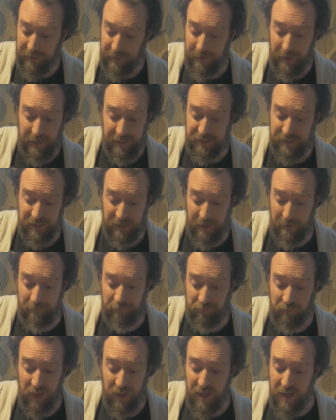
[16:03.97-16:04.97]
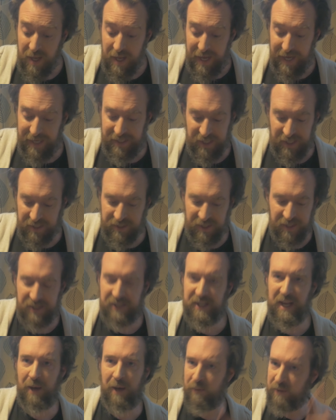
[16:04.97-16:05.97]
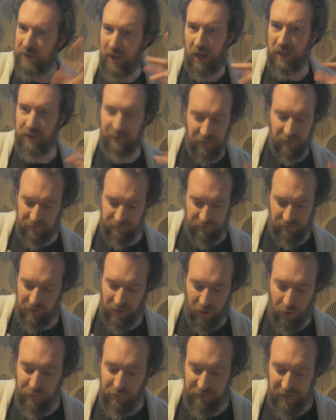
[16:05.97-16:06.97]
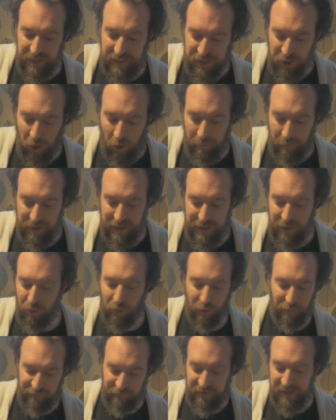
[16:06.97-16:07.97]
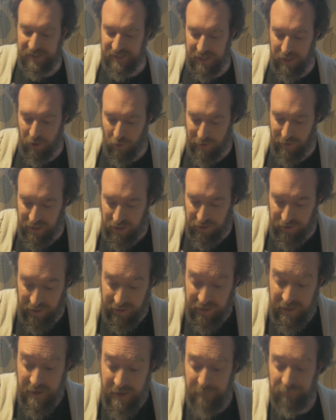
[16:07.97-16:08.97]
It doesn't sound kind of overly toppy or fizzy or anything.